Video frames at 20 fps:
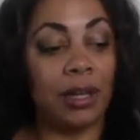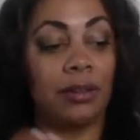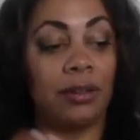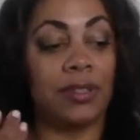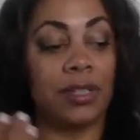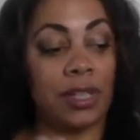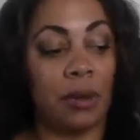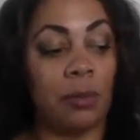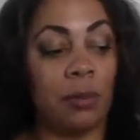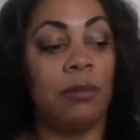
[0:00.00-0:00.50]
If
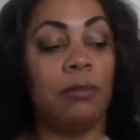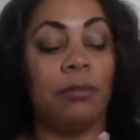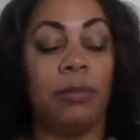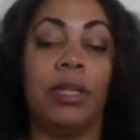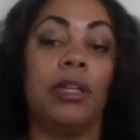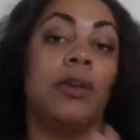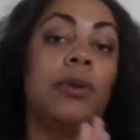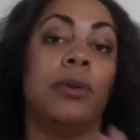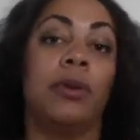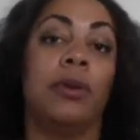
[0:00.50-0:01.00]
someone
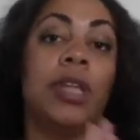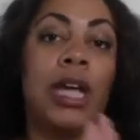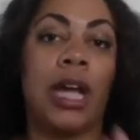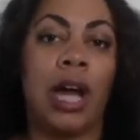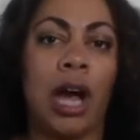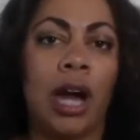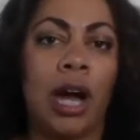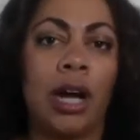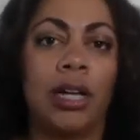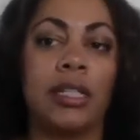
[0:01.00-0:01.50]
being who they
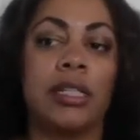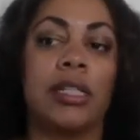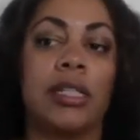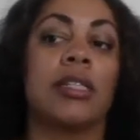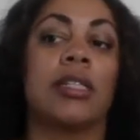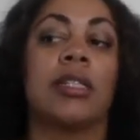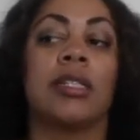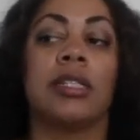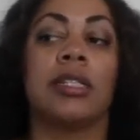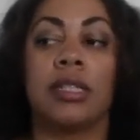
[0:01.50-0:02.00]
are
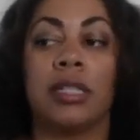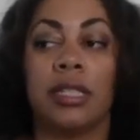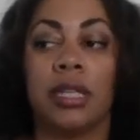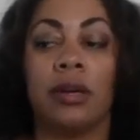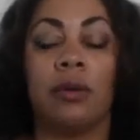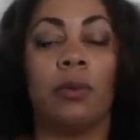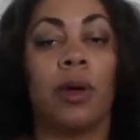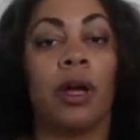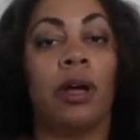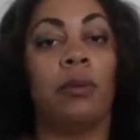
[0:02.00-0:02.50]
doesn't
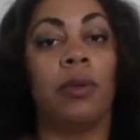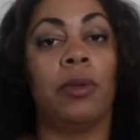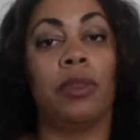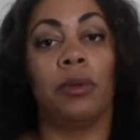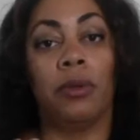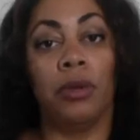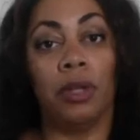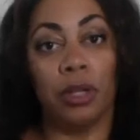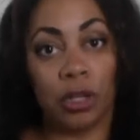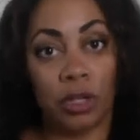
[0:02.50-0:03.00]
sit well with
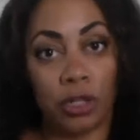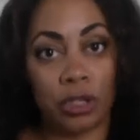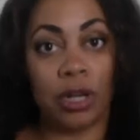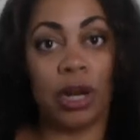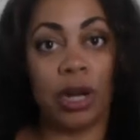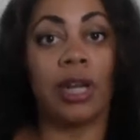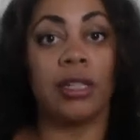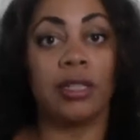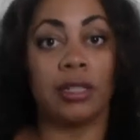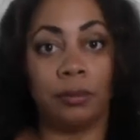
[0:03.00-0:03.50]
who you're
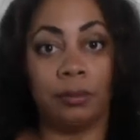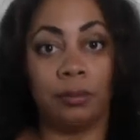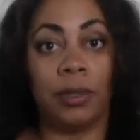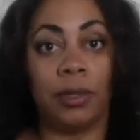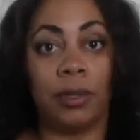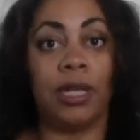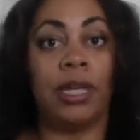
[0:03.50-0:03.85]
trying to be,